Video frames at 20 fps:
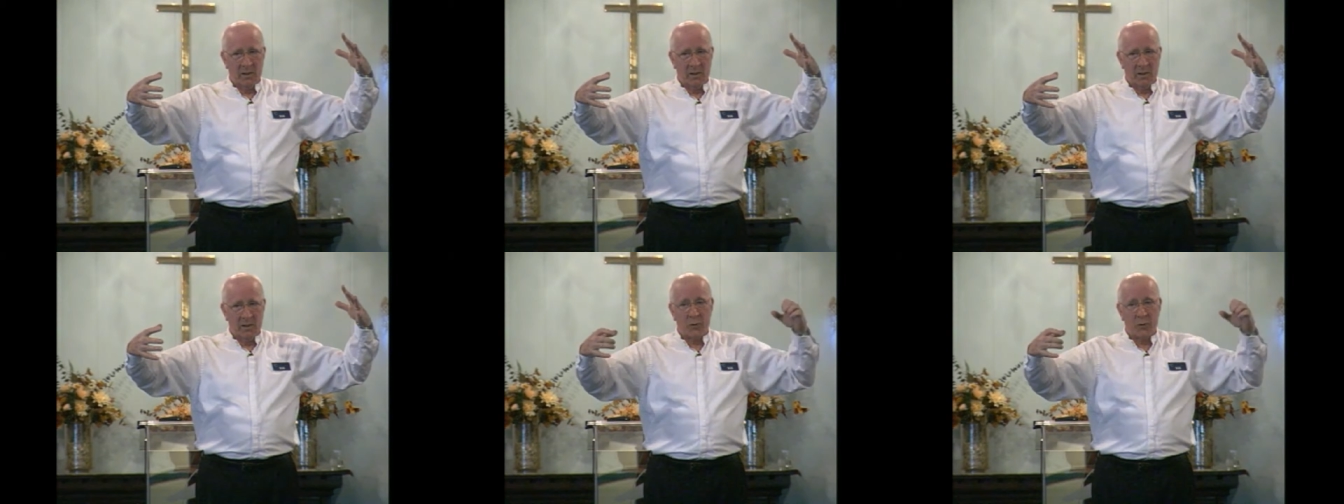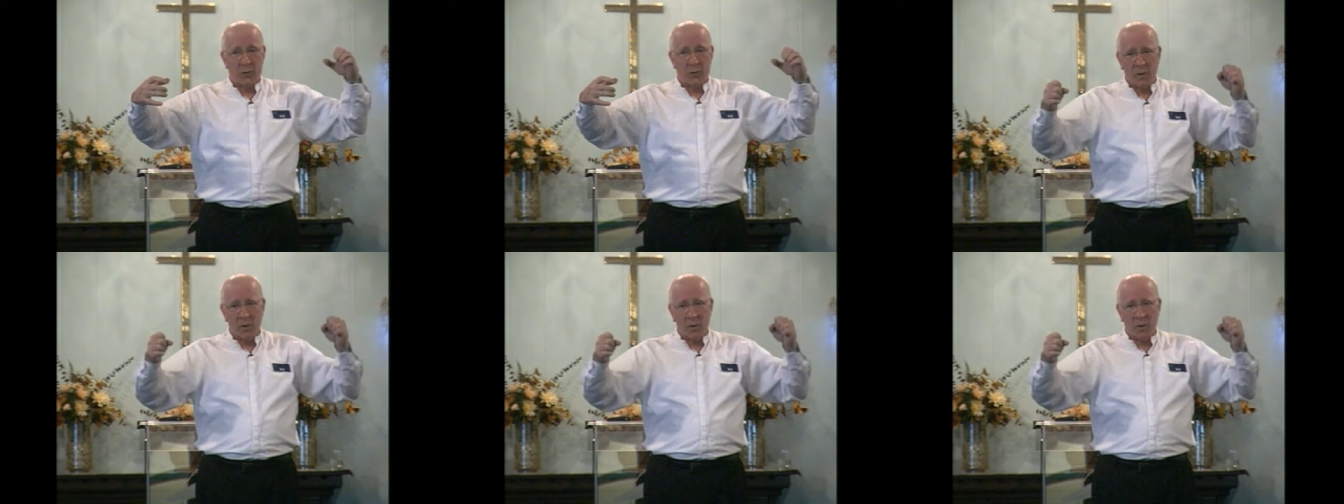And
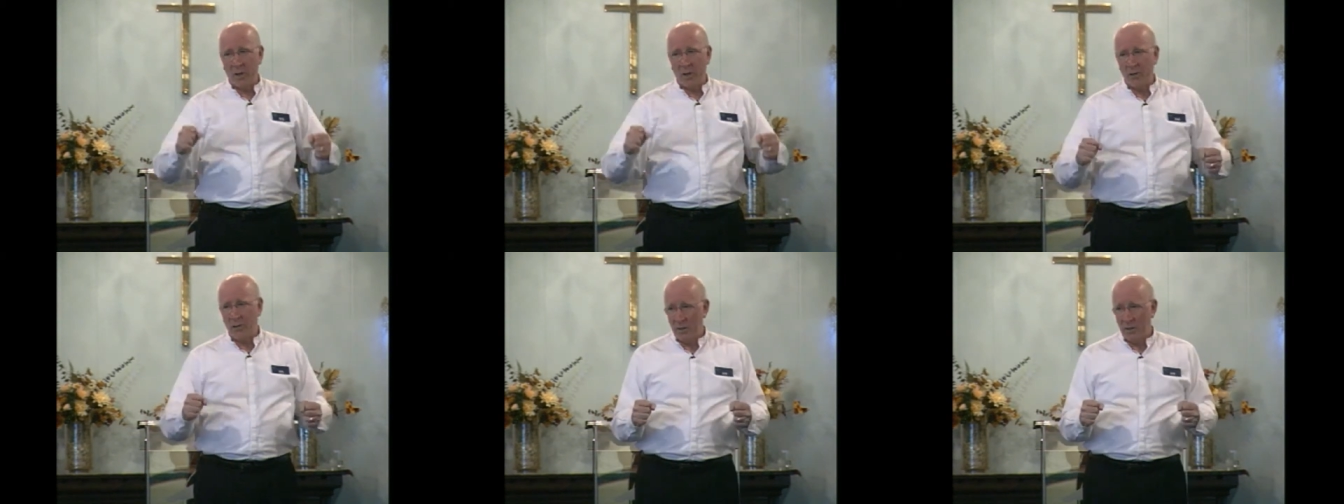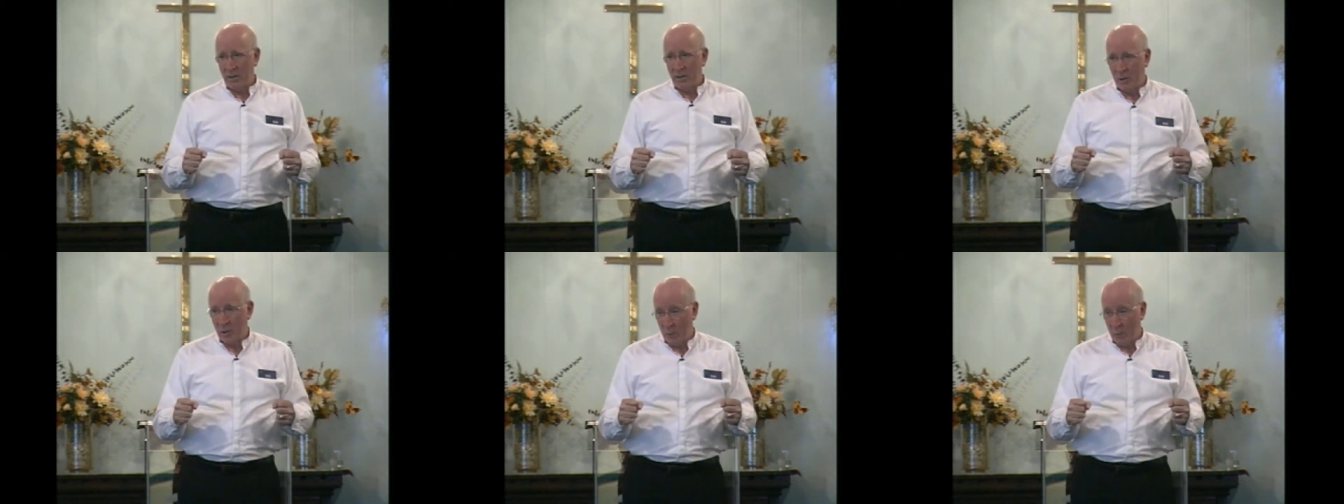the trick
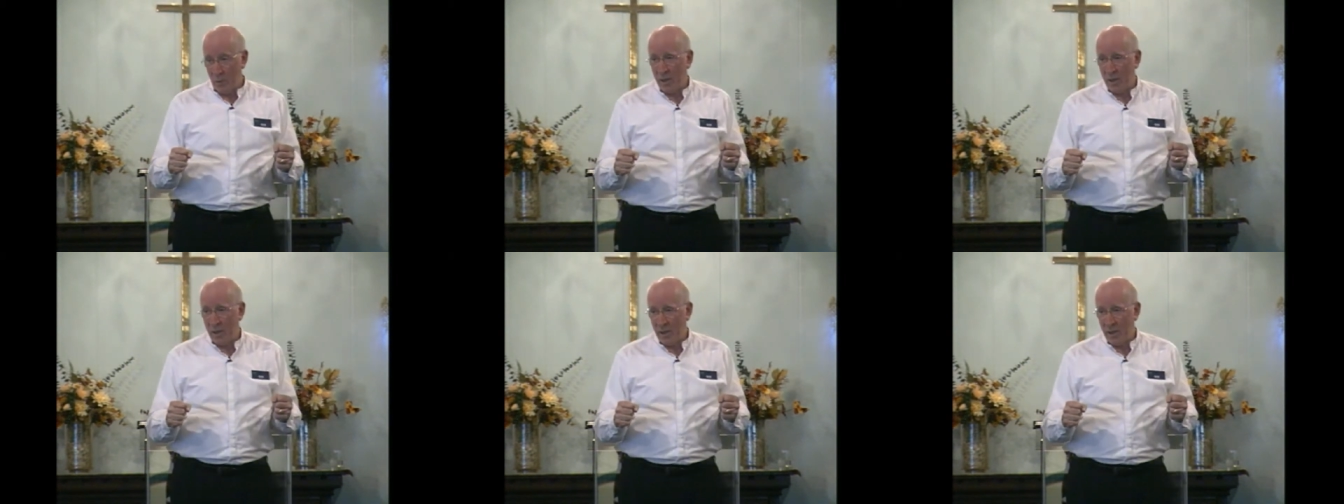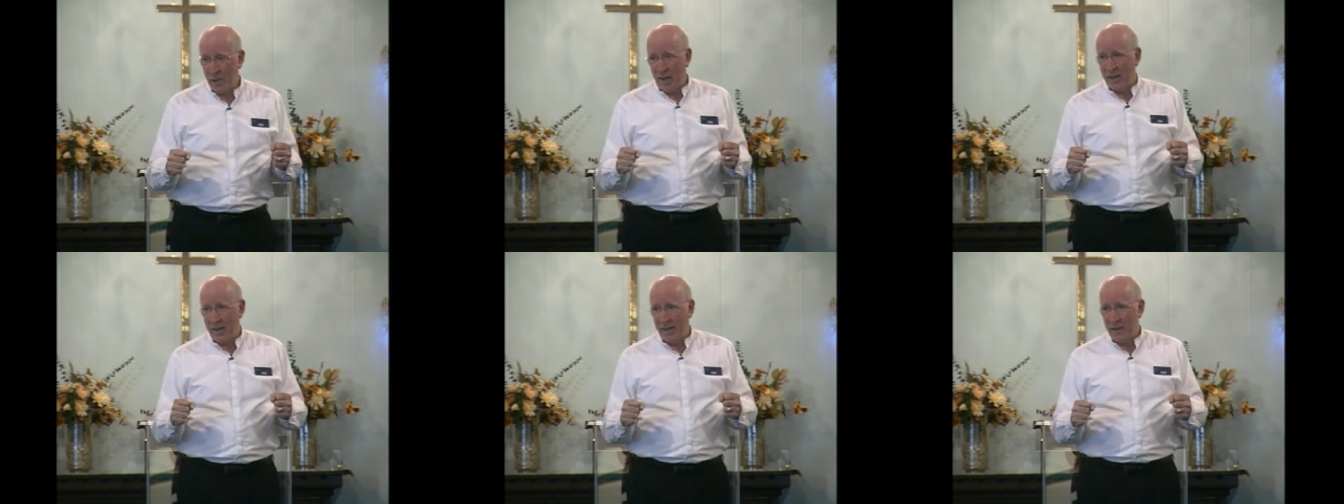to
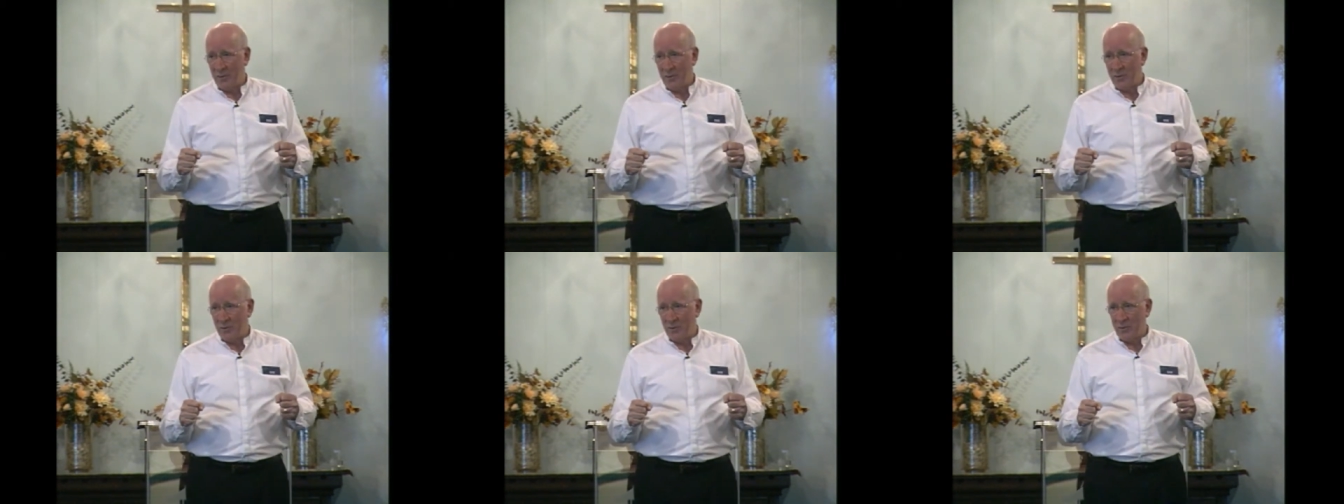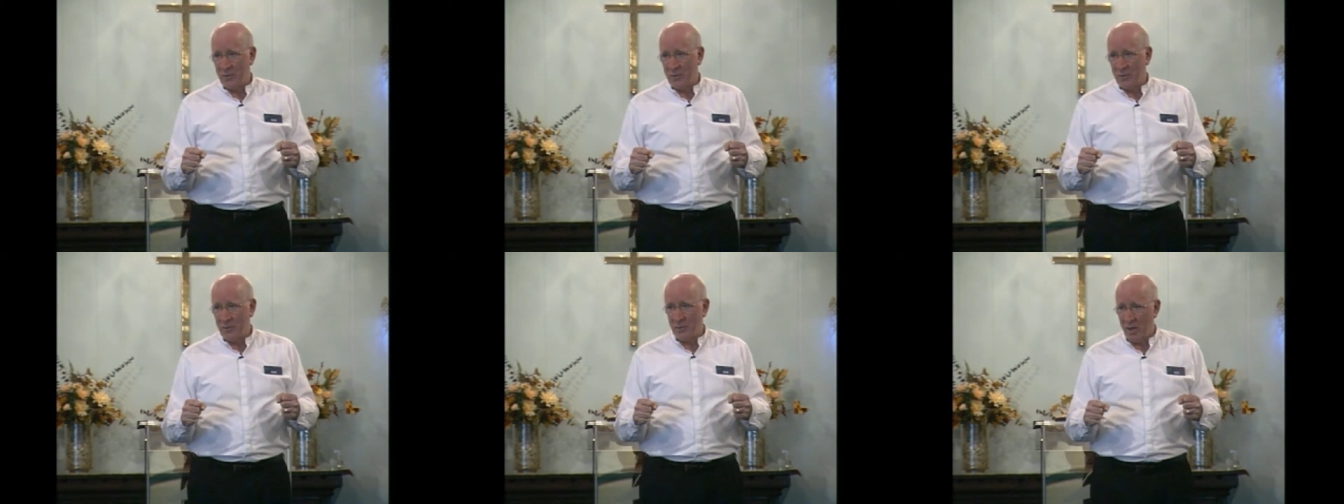that is
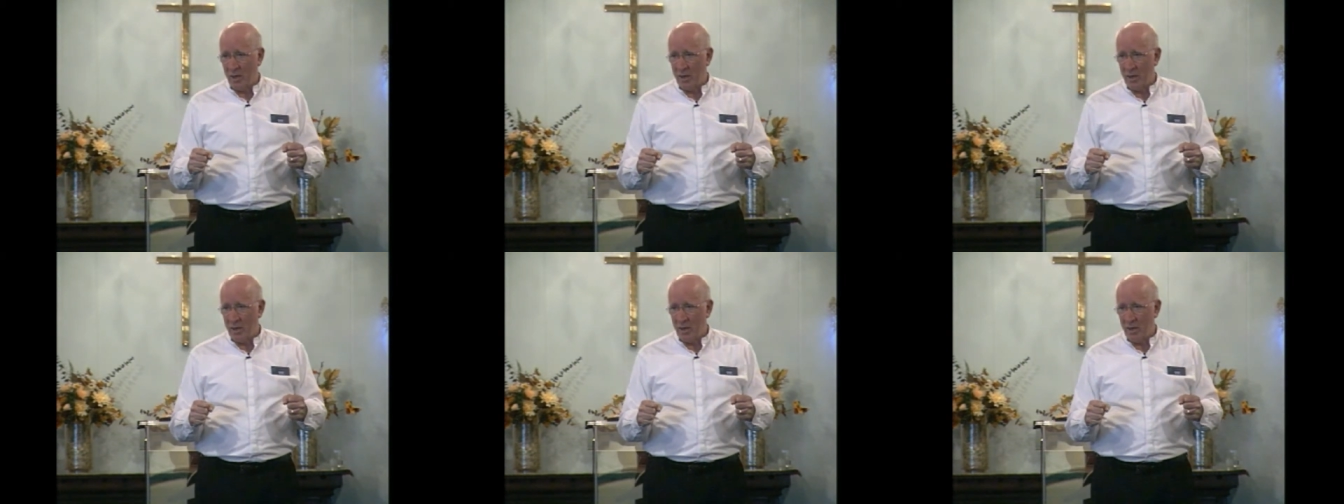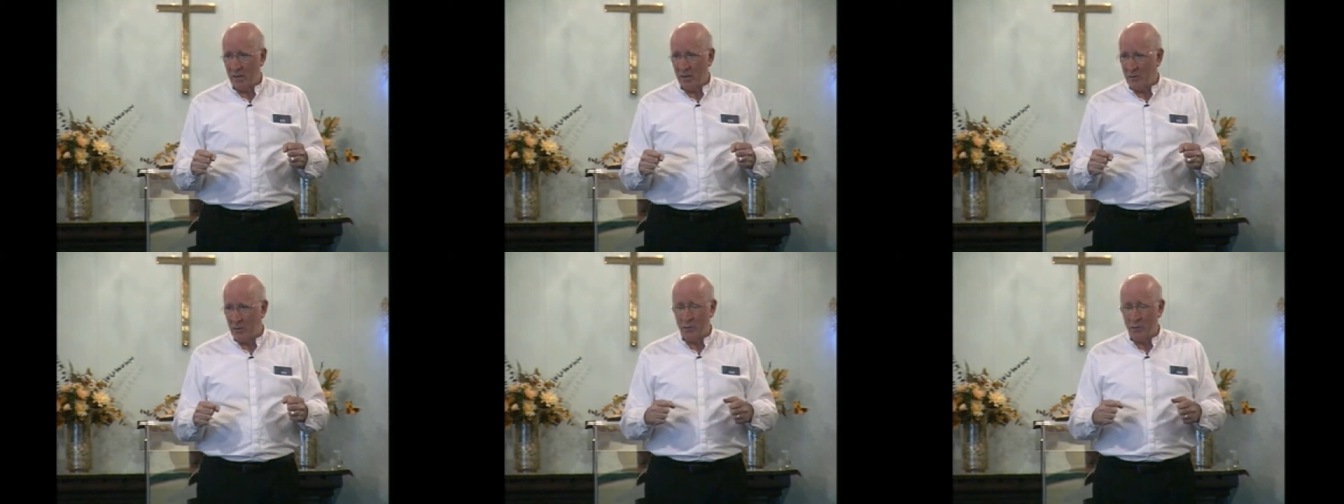the
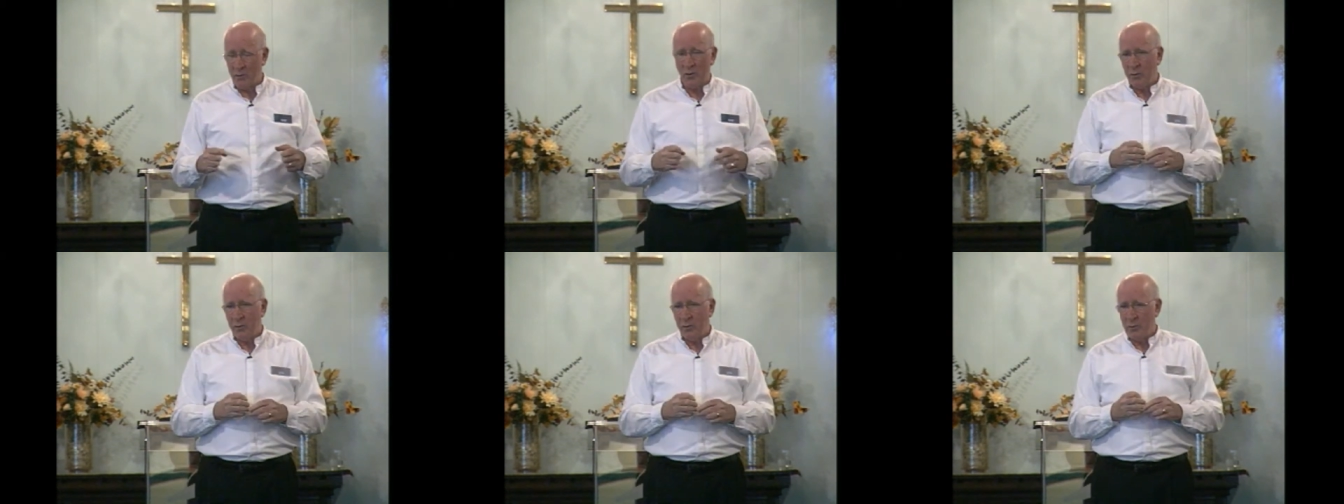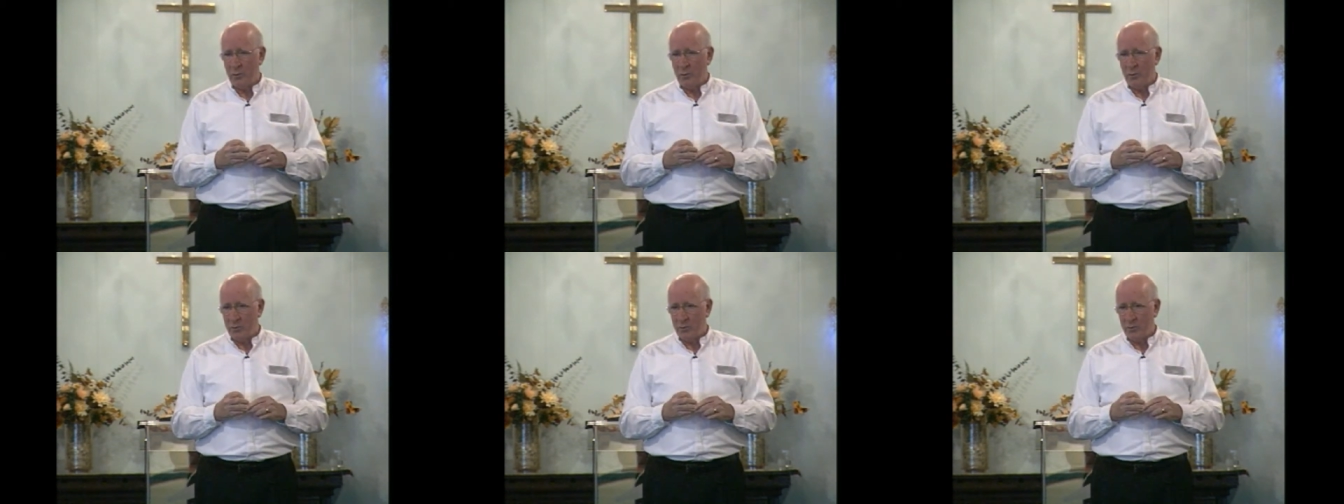sun doesn't
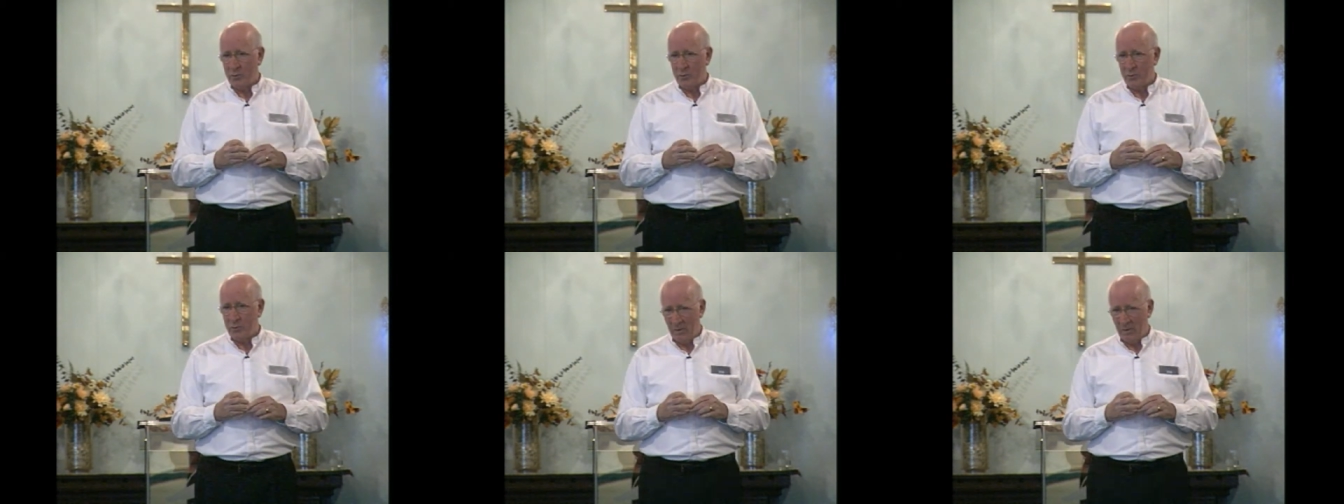choose.